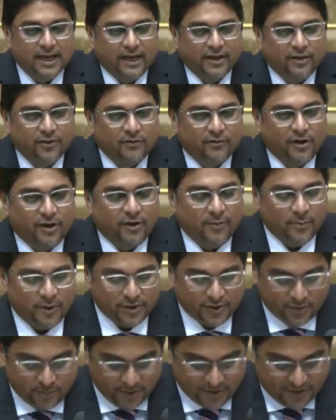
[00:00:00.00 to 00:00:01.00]
Thank you very
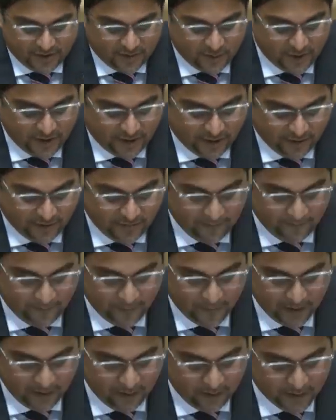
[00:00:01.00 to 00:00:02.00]
much, Mr. Speaker.
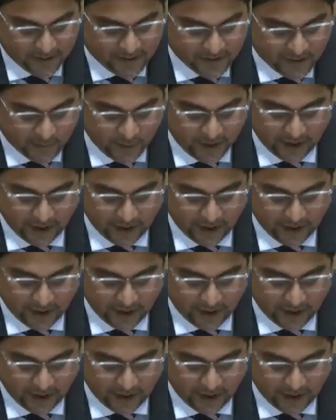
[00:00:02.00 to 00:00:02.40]
Mr.